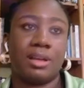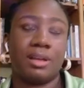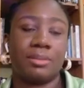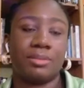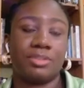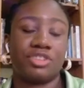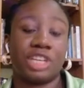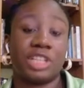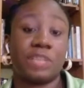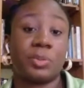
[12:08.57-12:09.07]

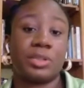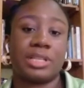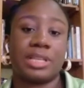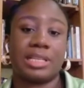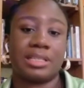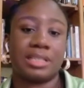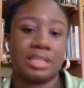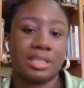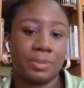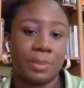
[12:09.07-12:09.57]
Transporters
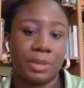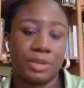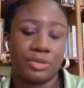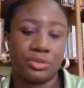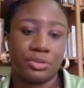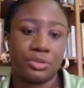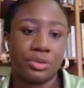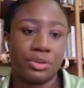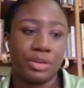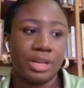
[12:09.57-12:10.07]
need
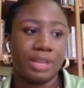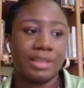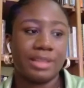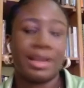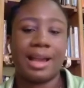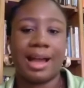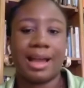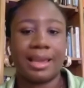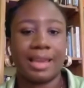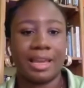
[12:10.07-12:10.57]
petrol. They
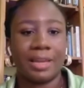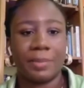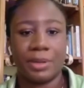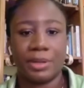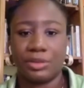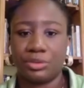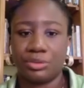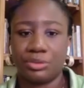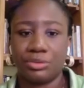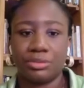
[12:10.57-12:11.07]
can't get
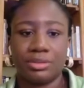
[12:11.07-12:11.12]
petrol.